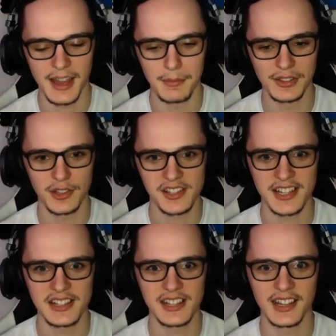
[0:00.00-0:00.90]
Kenma does
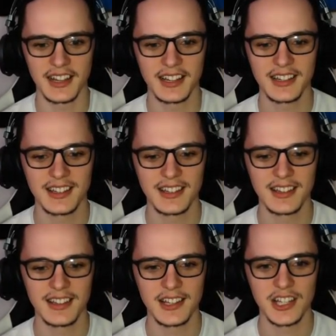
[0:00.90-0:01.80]
need to like
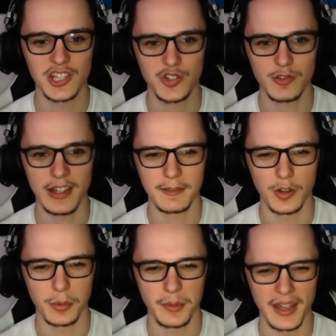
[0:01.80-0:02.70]

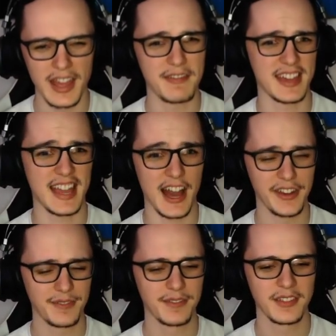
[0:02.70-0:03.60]
strengthen up a bit if he
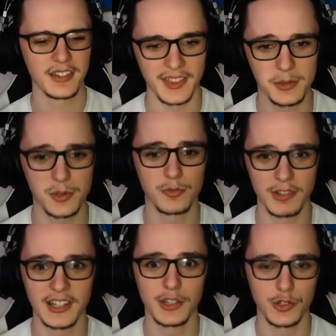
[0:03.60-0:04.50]
can but this was
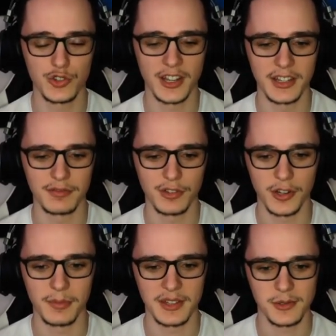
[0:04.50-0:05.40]
really good training
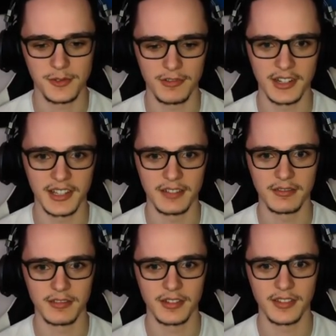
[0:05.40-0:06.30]
for him. This was
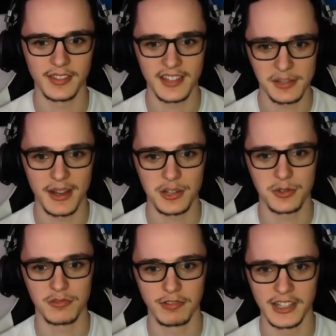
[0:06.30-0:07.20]
really, this
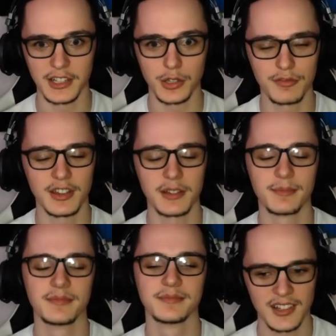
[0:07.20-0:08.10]
match was really good for
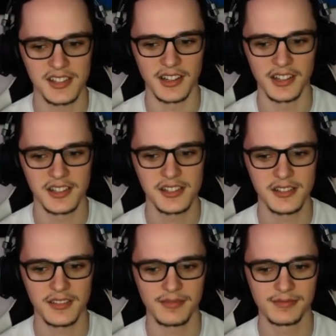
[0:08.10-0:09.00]
him. That's
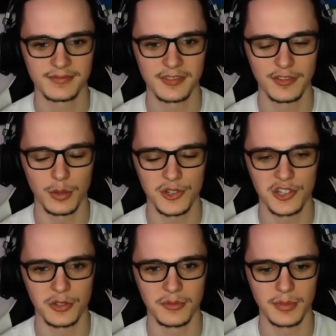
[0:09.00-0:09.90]
nice. Former
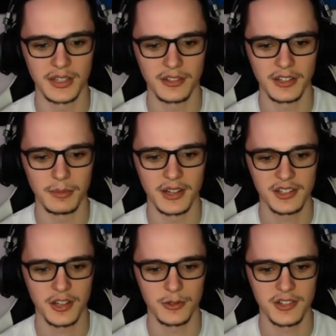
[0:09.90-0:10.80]
student being greeted by
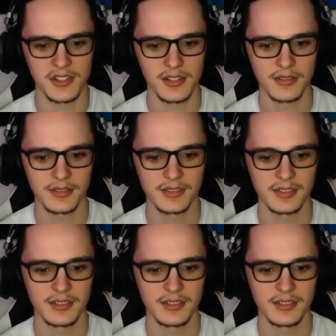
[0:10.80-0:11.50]
his coach and stuff.